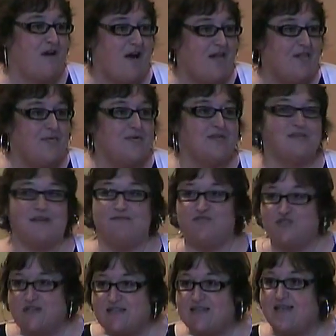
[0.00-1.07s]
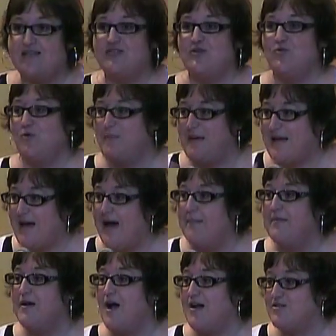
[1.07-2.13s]
followers of Jesus who will
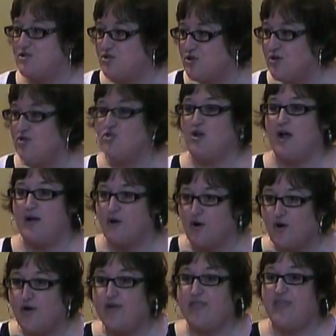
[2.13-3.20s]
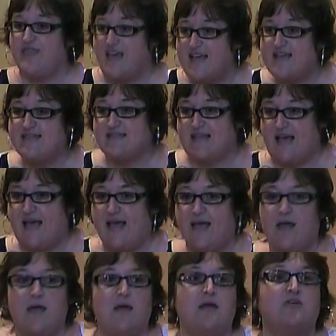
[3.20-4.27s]
become God's church on earth, they
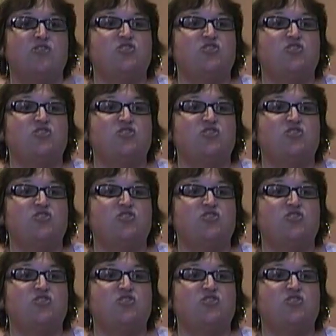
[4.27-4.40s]
say,